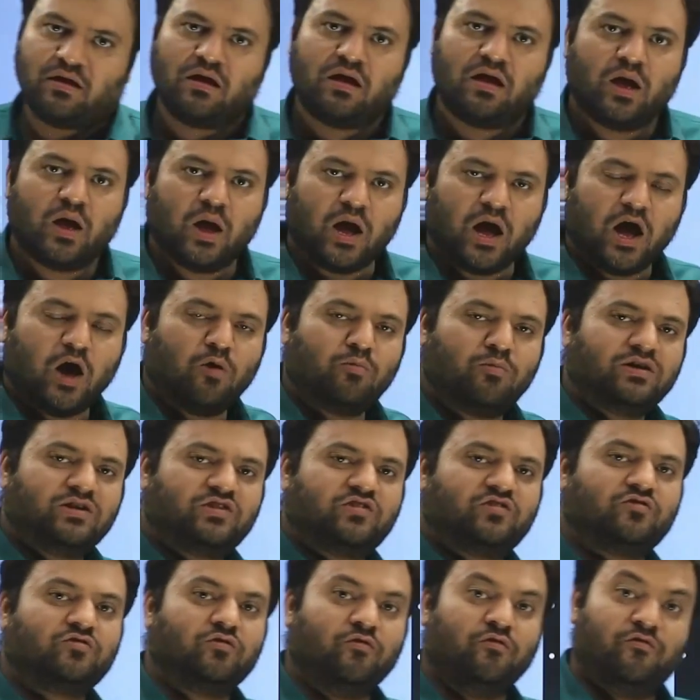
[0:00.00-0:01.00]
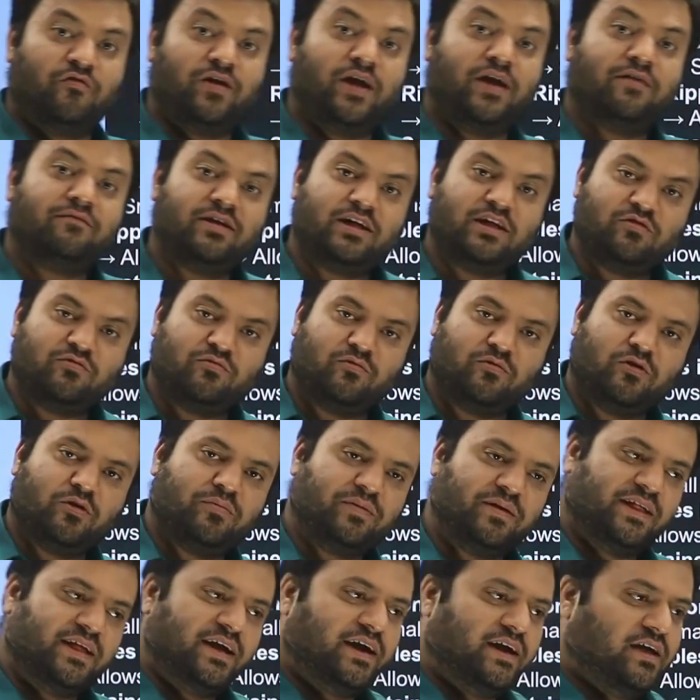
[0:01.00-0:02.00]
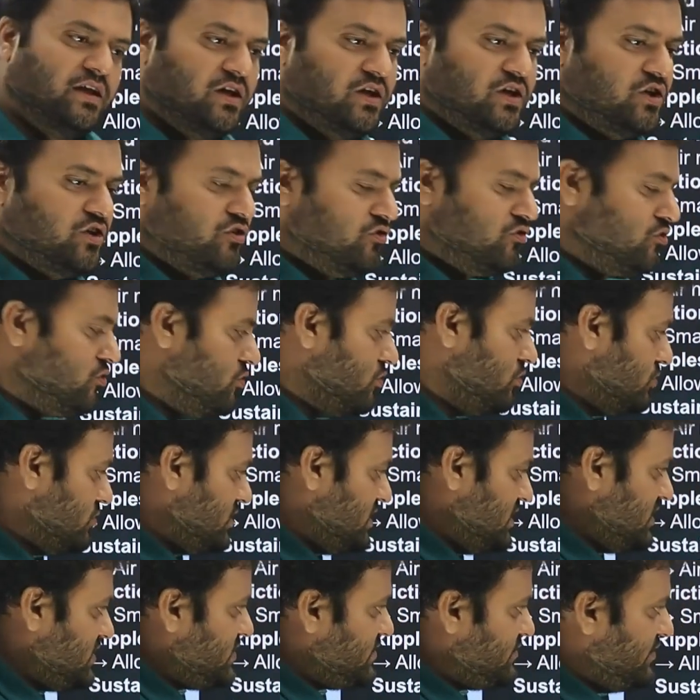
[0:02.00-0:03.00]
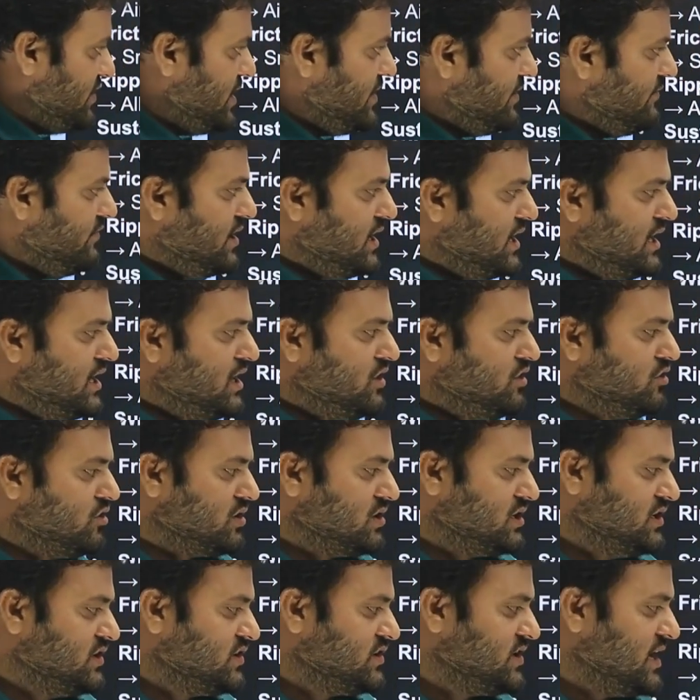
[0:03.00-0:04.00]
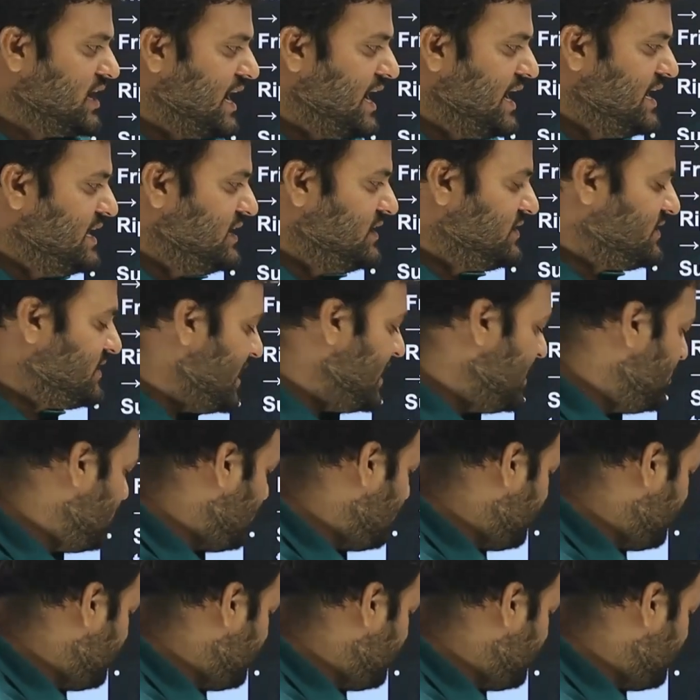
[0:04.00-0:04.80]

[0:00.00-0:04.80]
how much wavelength would be there. So this wavelength or this height kind of